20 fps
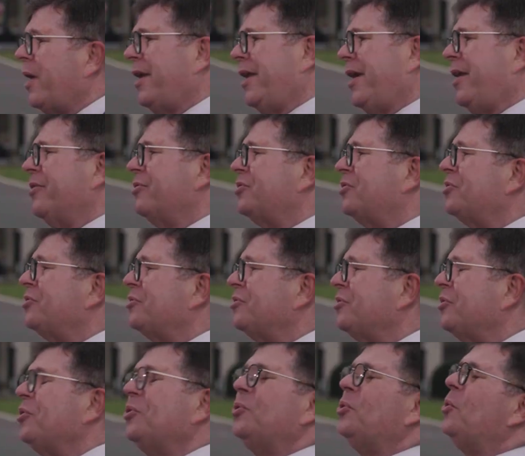White
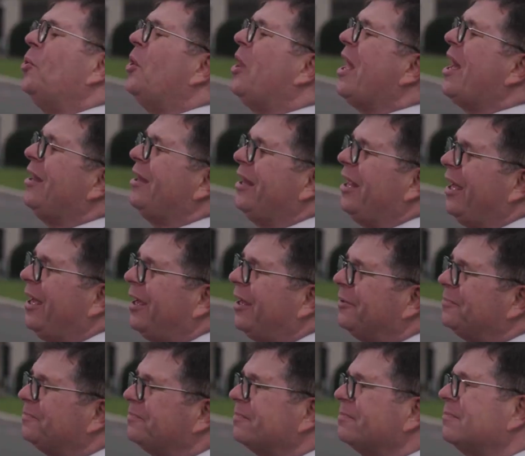House. Ooh la
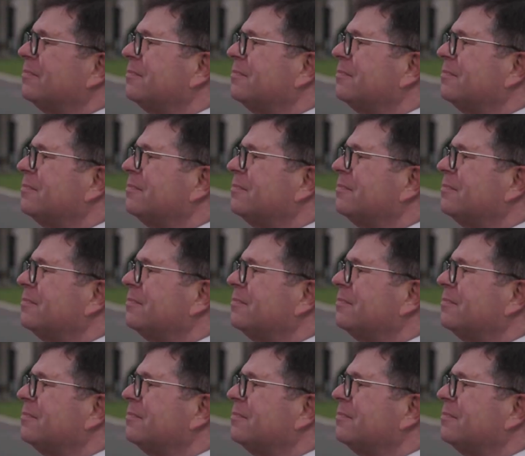la.